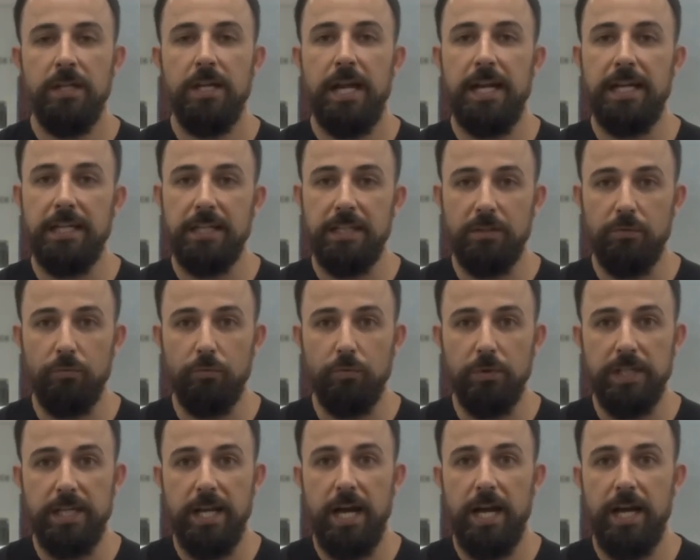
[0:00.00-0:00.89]
and it can
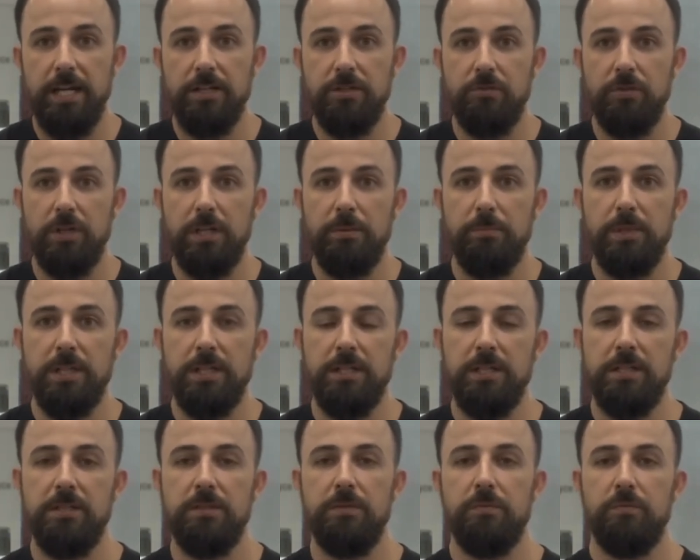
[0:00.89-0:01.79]
rehydrate,
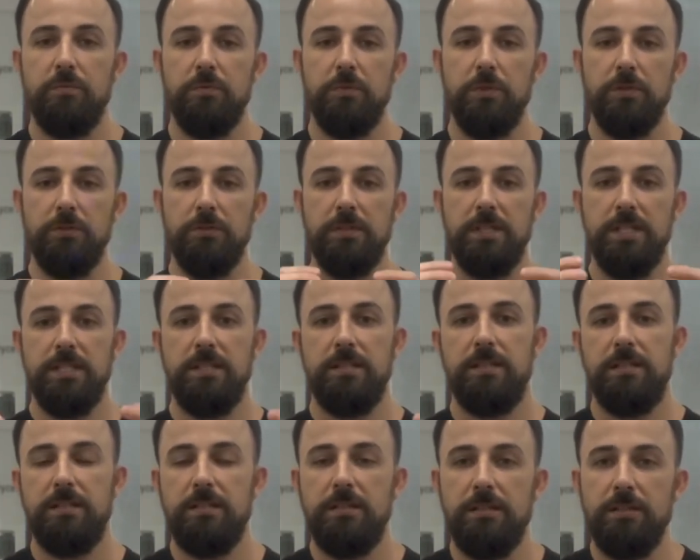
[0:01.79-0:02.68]
because your
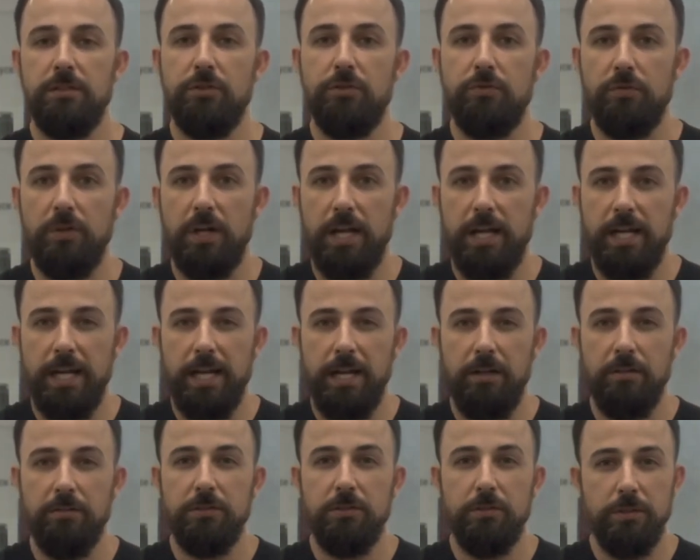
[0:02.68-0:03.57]
disc is going to dry
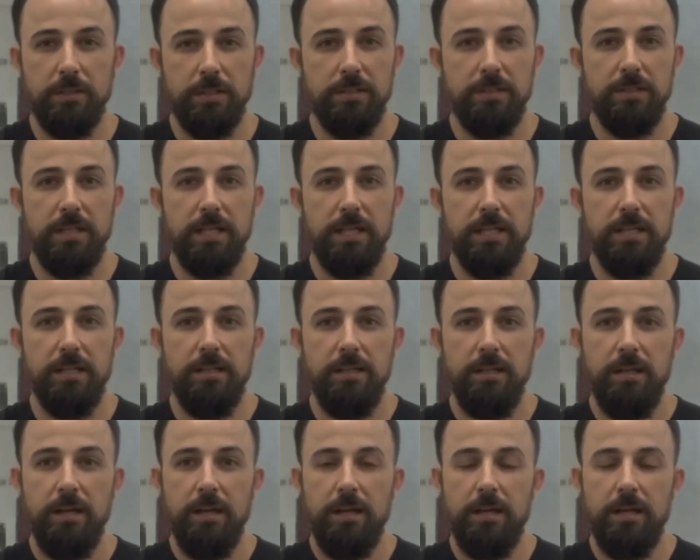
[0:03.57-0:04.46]
out, you can say,
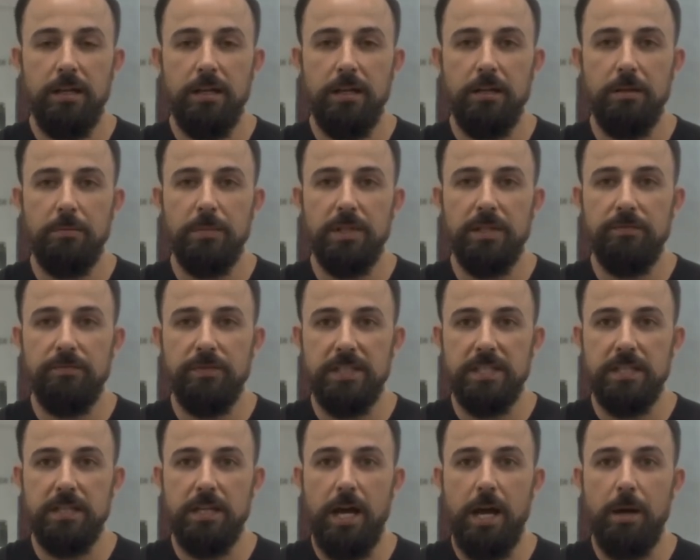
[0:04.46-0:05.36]
if
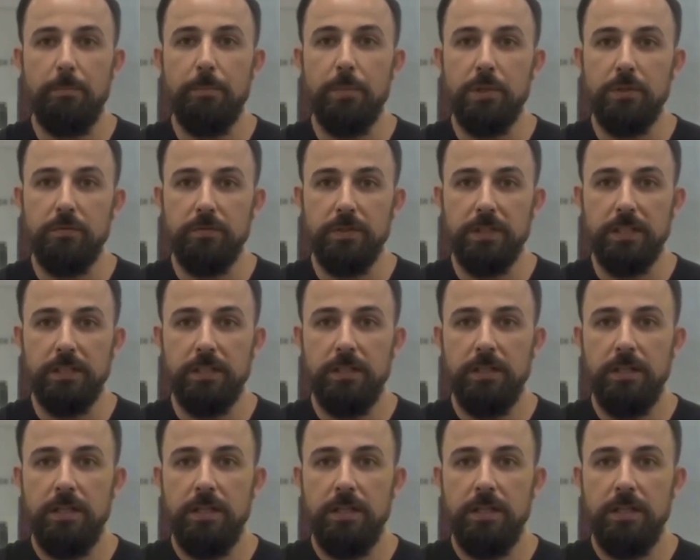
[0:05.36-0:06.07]
it's not moving.